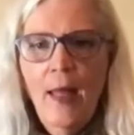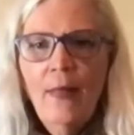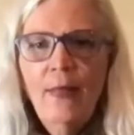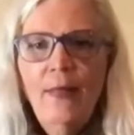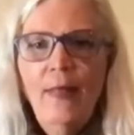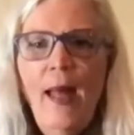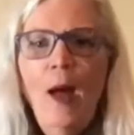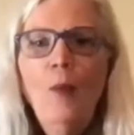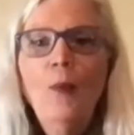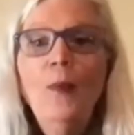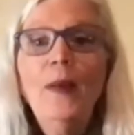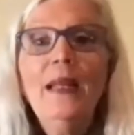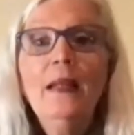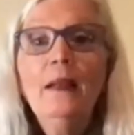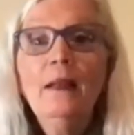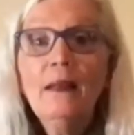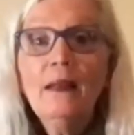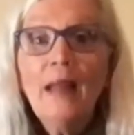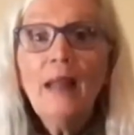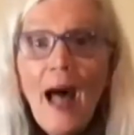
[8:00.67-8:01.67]
That we
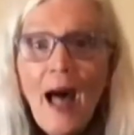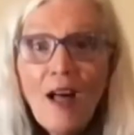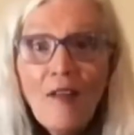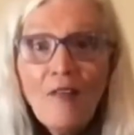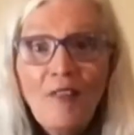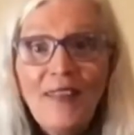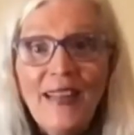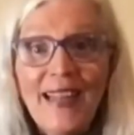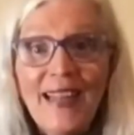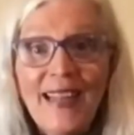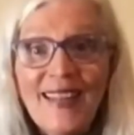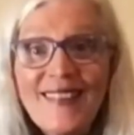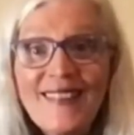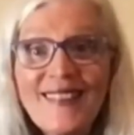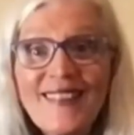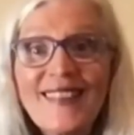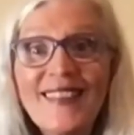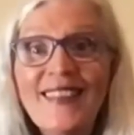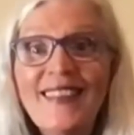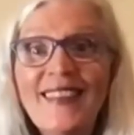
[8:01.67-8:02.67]
love
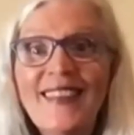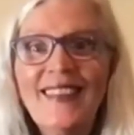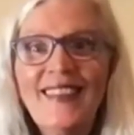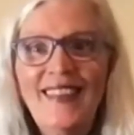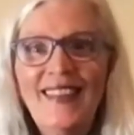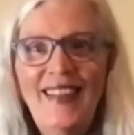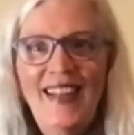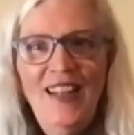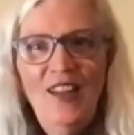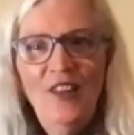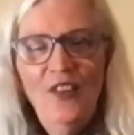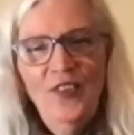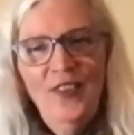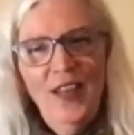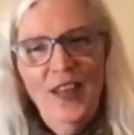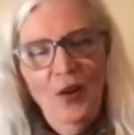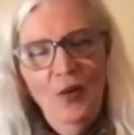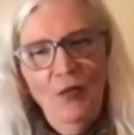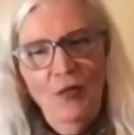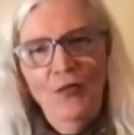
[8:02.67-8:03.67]
it
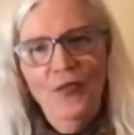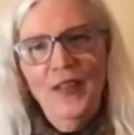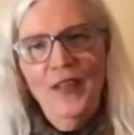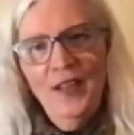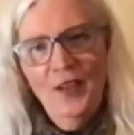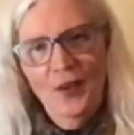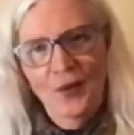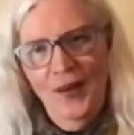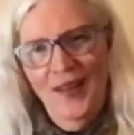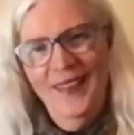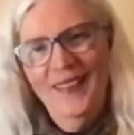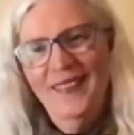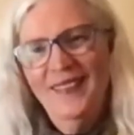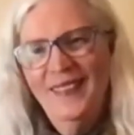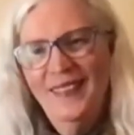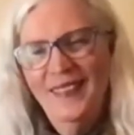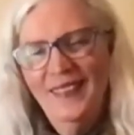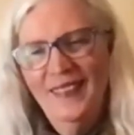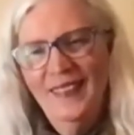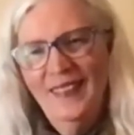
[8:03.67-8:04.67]
instead of fear it.
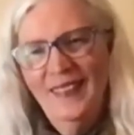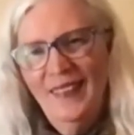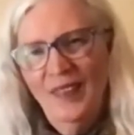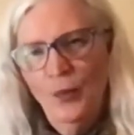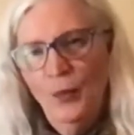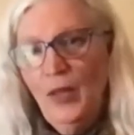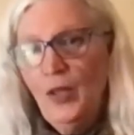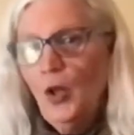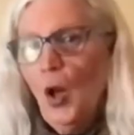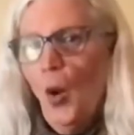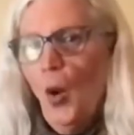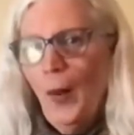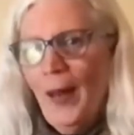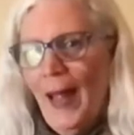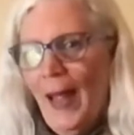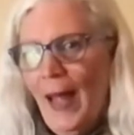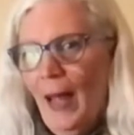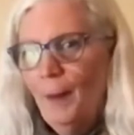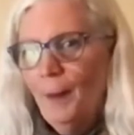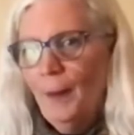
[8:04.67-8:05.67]
We know what
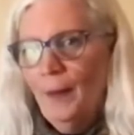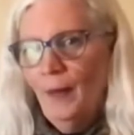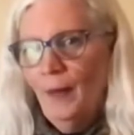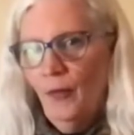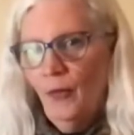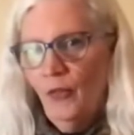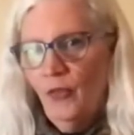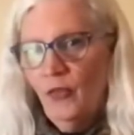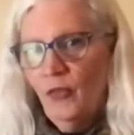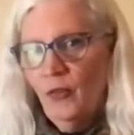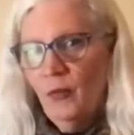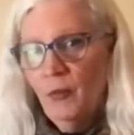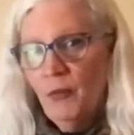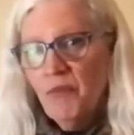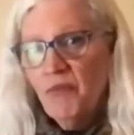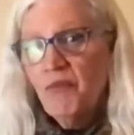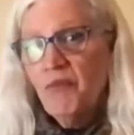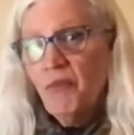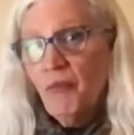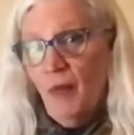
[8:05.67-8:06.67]
happens
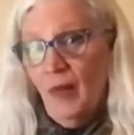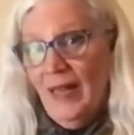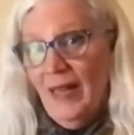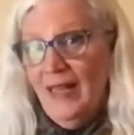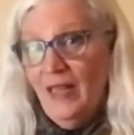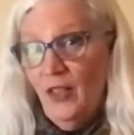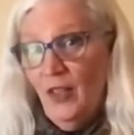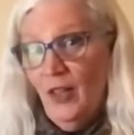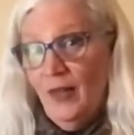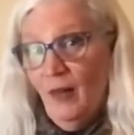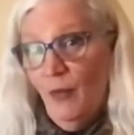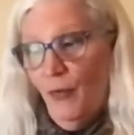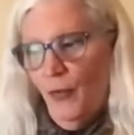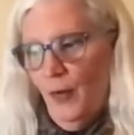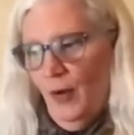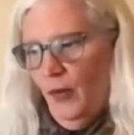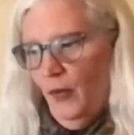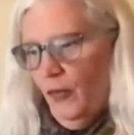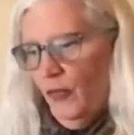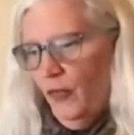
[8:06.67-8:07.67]
in the
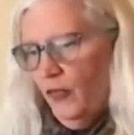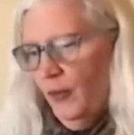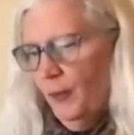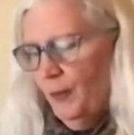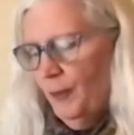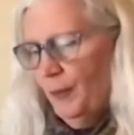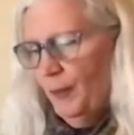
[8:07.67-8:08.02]
difference.